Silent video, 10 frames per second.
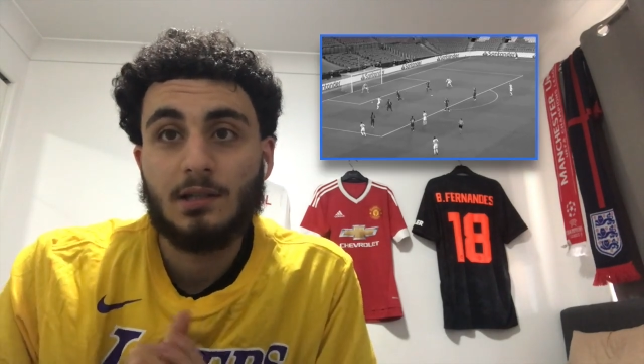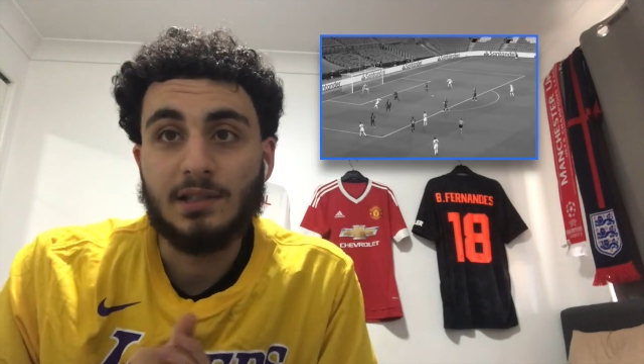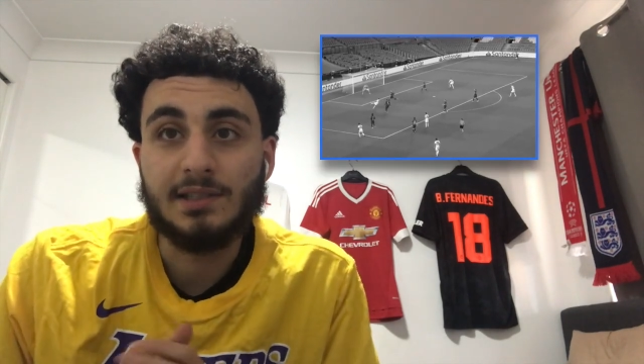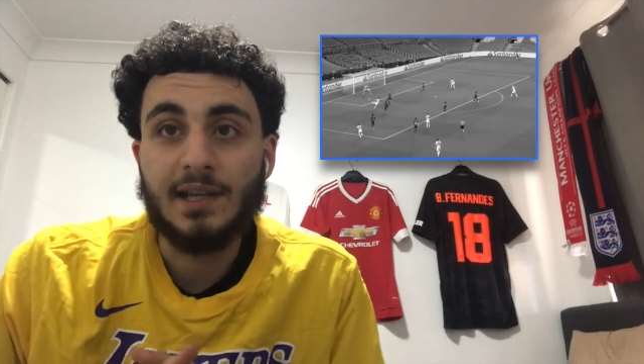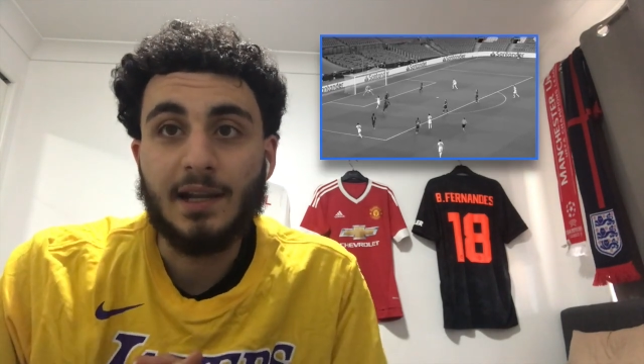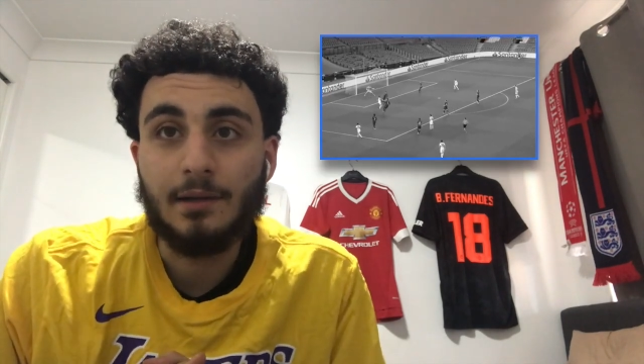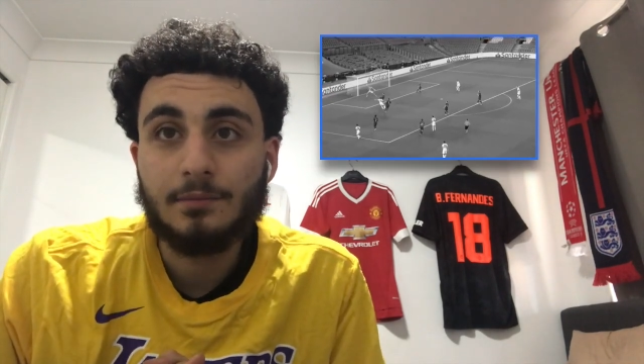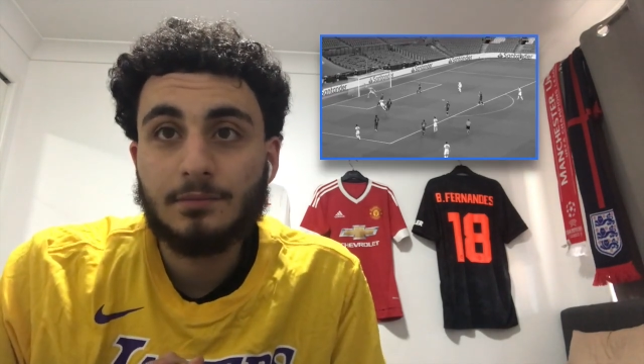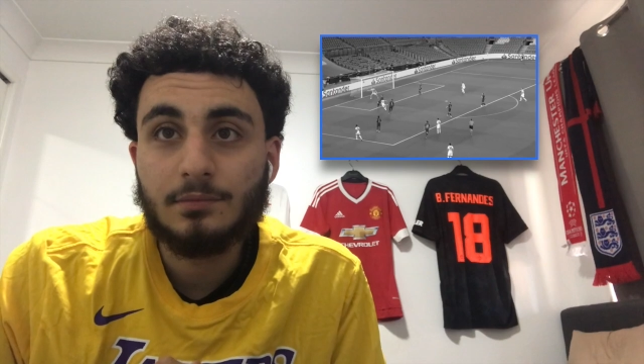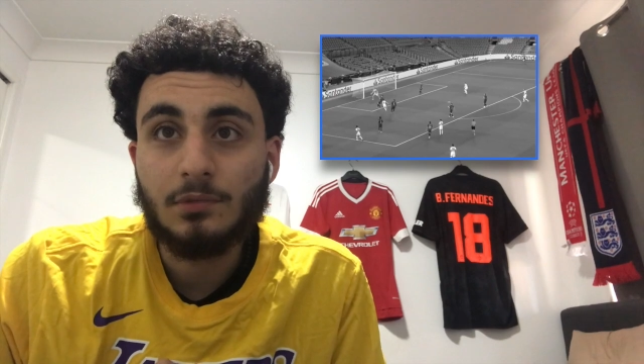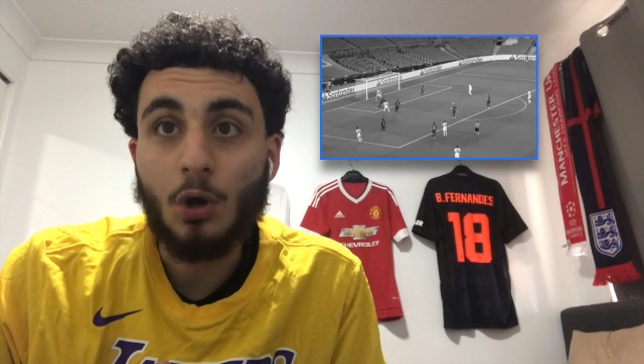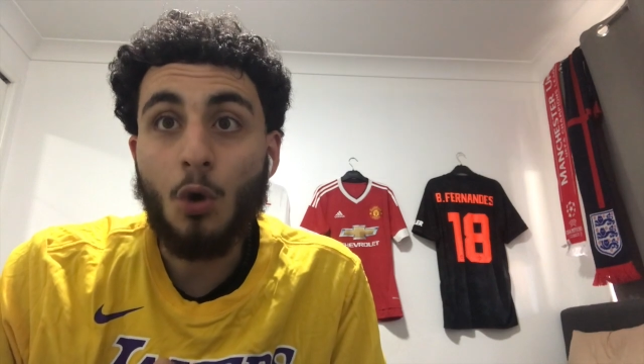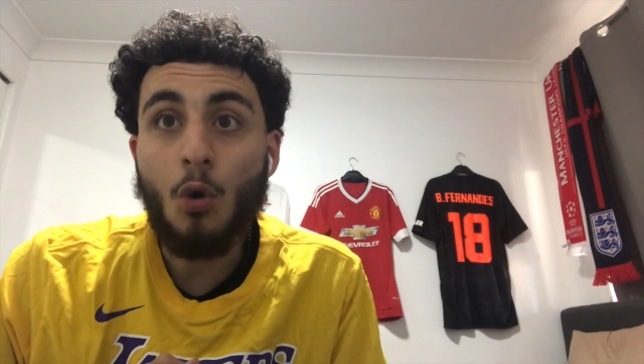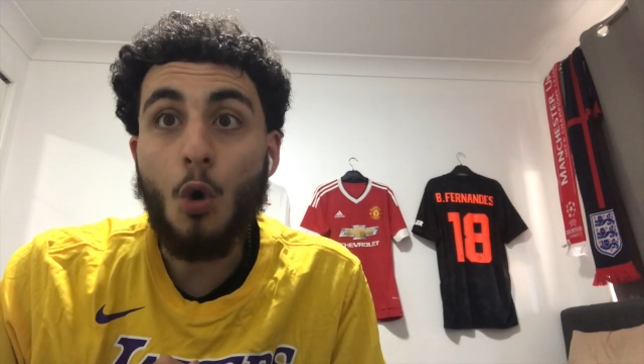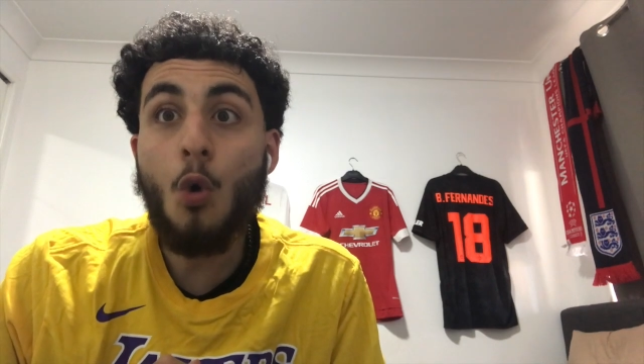Let's get it.
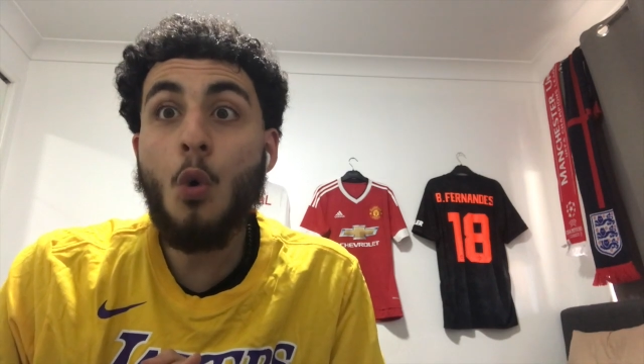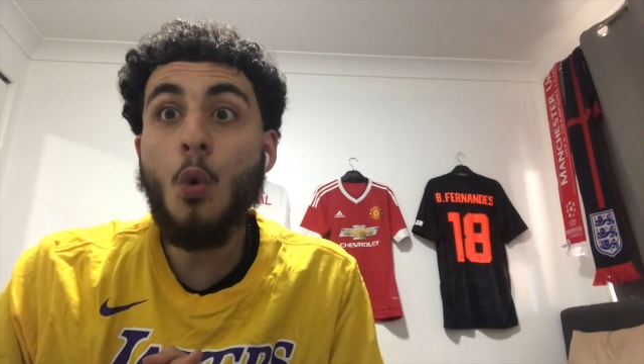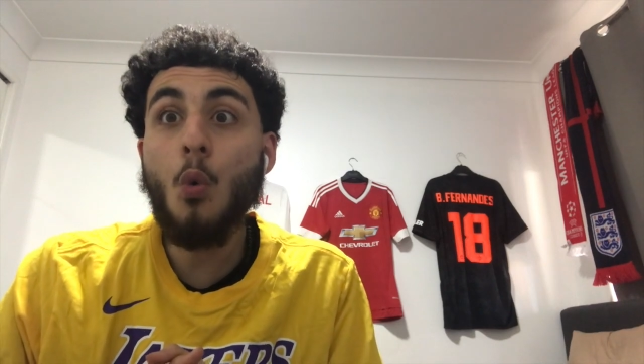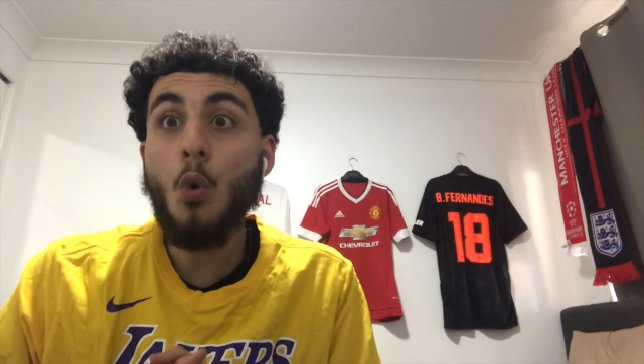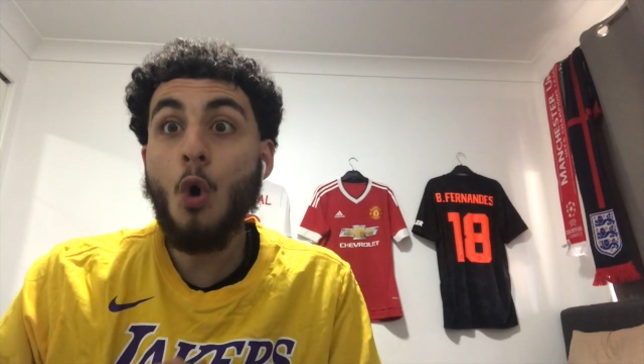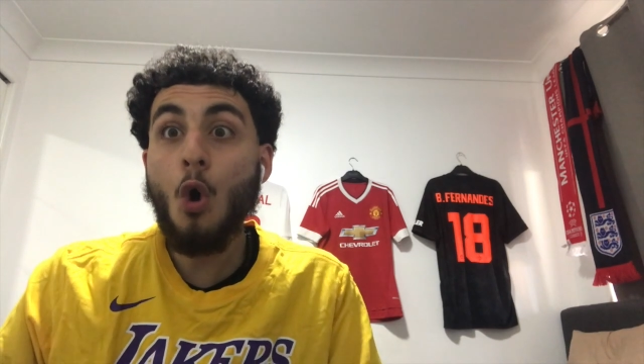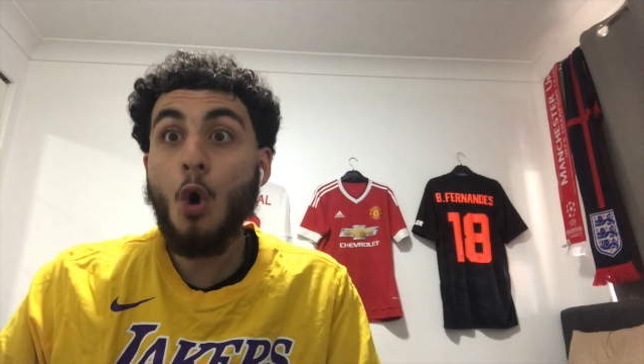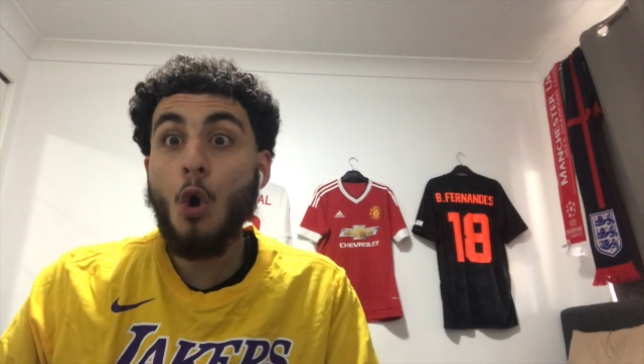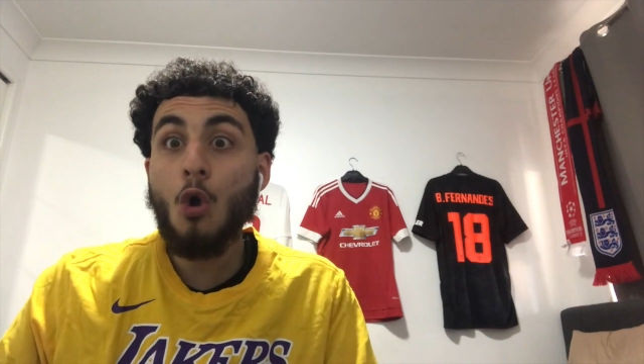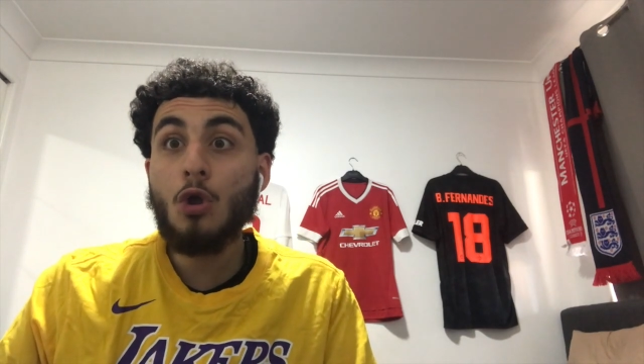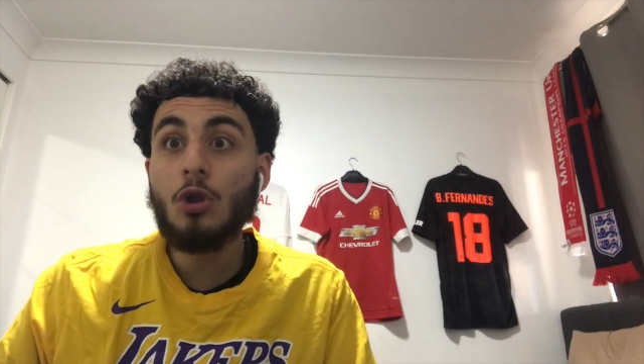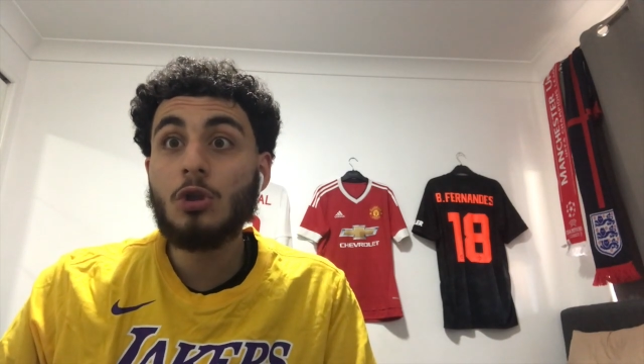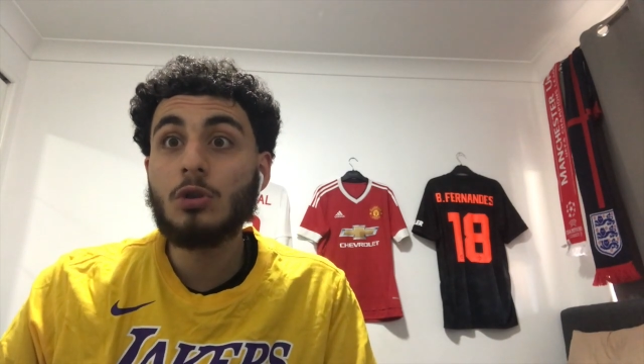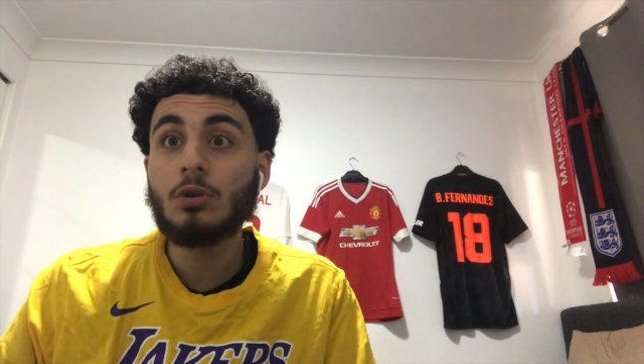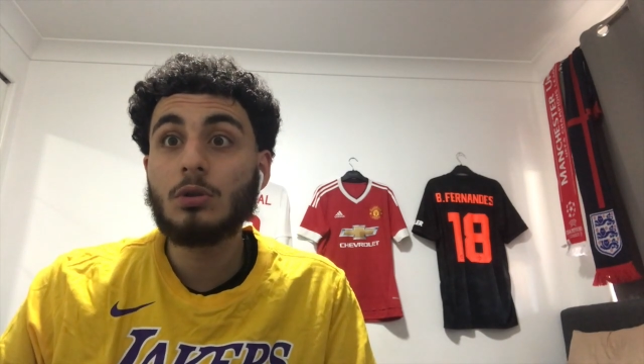Oh, why?